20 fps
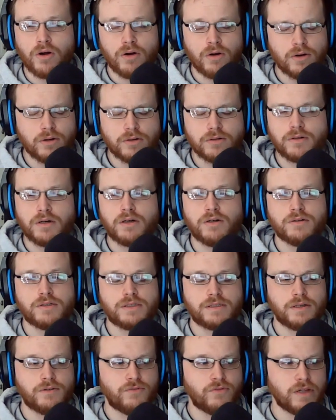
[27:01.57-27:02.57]

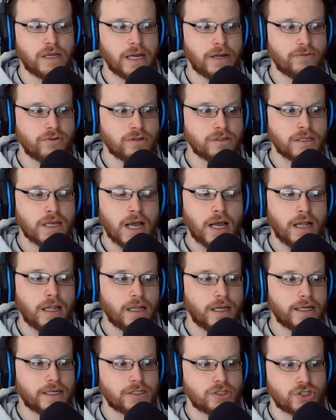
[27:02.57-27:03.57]
host of flavors,
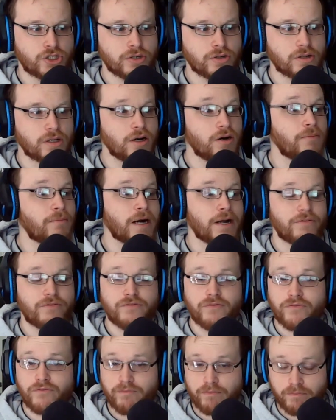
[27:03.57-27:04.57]
like churro, my
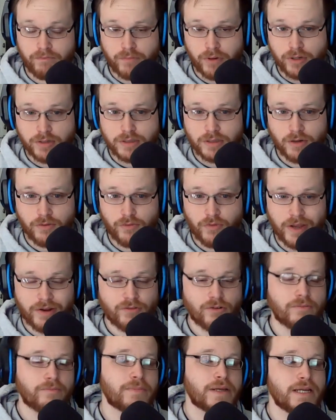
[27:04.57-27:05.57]
personal
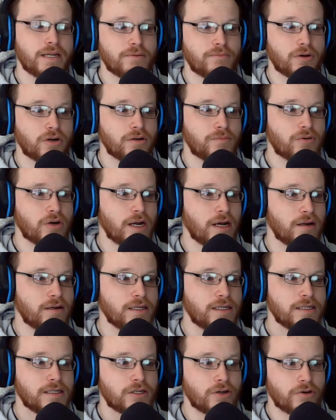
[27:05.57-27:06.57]
favorite, peanut butter
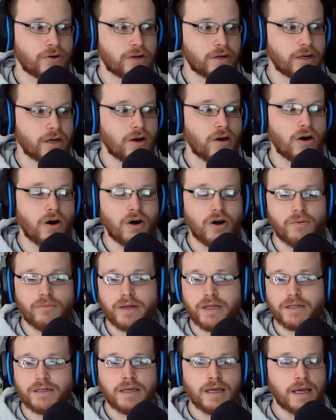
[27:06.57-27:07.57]
brownie, coconut
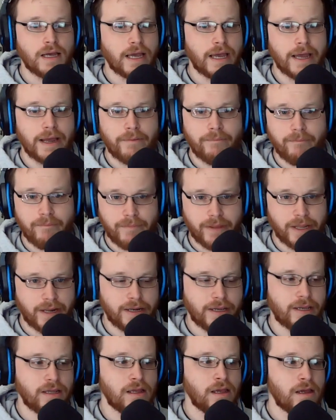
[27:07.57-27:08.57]
almond, and
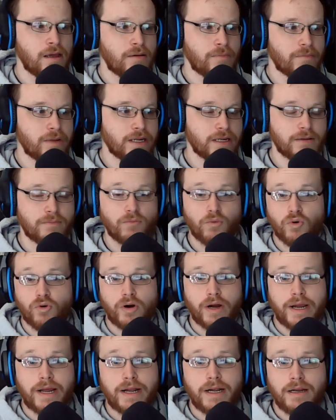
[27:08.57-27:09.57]
many, many
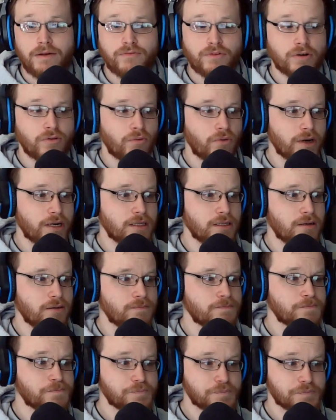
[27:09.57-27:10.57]
more. And if you're wanting them